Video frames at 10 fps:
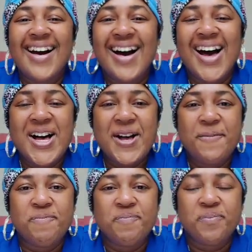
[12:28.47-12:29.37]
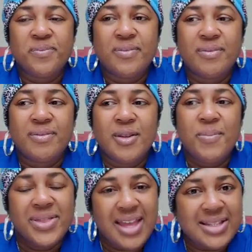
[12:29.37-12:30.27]
um,
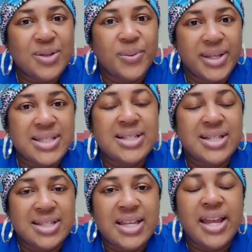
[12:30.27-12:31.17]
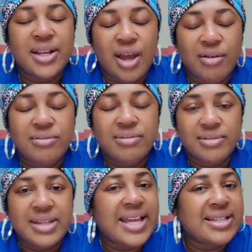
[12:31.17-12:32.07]
but that's a reason to say no.
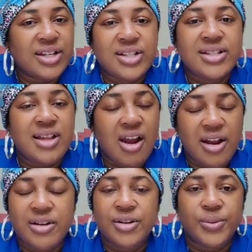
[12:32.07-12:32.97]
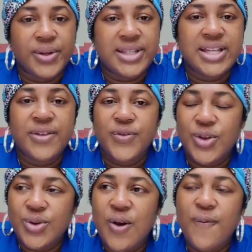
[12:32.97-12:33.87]
That is a darn good reason. If
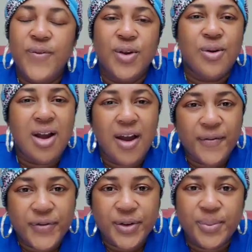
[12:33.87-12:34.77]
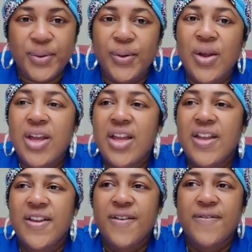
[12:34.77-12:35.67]
you don't feel comfortable,
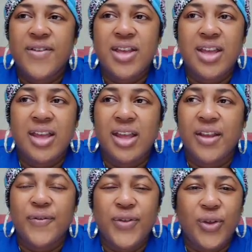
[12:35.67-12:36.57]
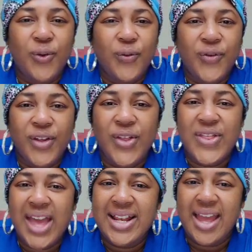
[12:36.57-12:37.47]
if you feel
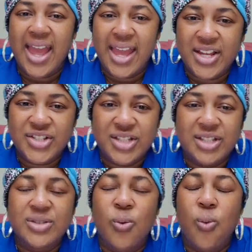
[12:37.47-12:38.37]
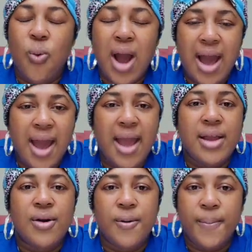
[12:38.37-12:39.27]
that anxious, why
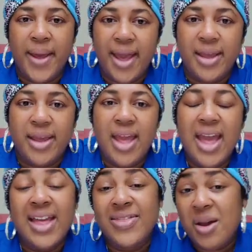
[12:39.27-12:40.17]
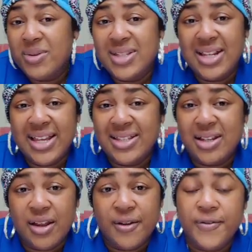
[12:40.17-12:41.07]
go back? And that was a lesson
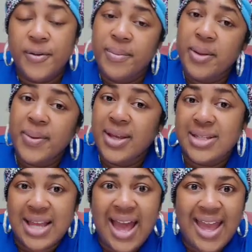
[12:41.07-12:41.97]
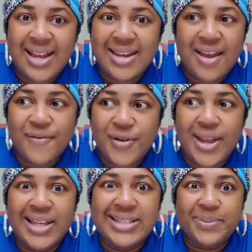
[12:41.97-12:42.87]
learned for me because I had never
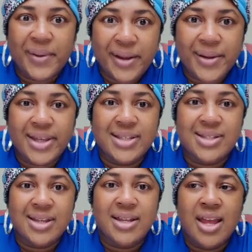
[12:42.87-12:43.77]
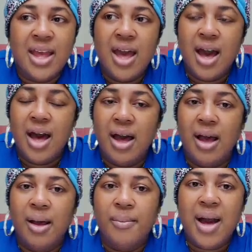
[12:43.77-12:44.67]
experienced it.
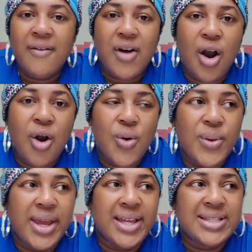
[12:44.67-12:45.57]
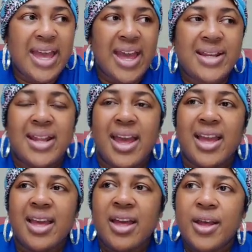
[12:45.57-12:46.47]
I've always had like
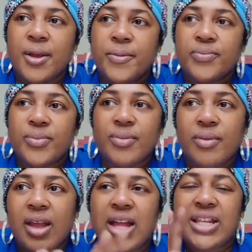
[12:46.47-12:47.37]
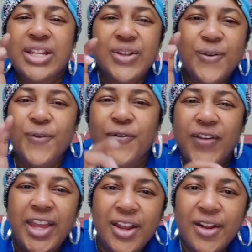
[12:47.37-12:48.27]
a little
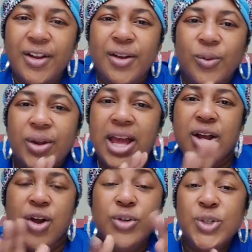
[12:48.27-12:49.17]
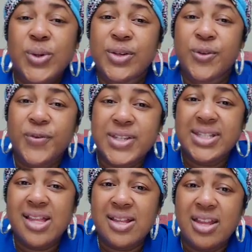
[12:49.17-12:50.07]
fear when I go to a new
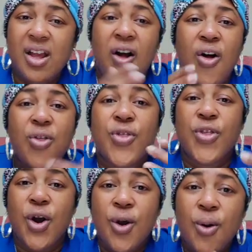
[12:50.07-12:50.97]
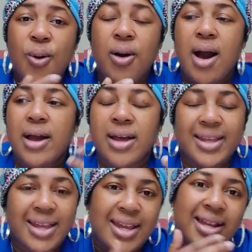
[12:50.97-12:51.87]
facility, although,
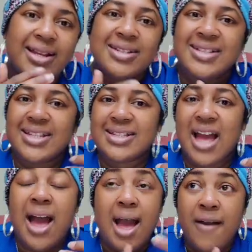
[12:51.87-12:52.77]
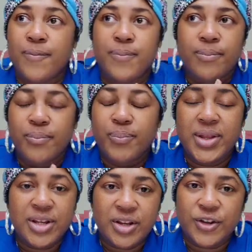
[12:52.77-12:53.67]
again, since I've been
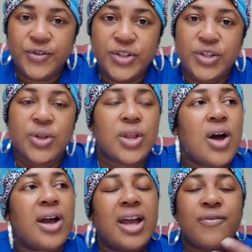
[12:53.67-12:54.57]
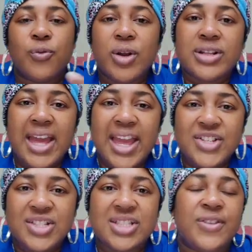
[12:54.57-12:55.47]
a nurse for so long, I've worked
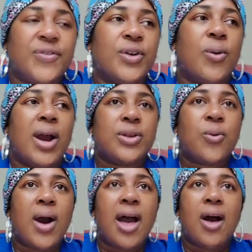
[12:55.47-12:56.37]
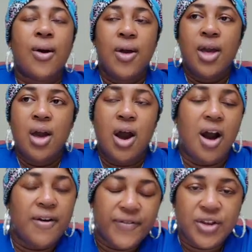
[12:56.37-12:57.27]
agency for quite a while,
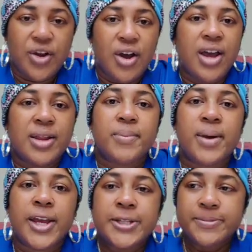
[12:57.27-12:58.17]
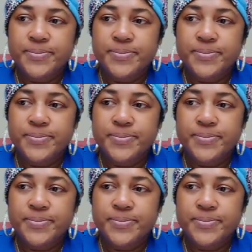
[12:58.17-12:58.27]
off and on, but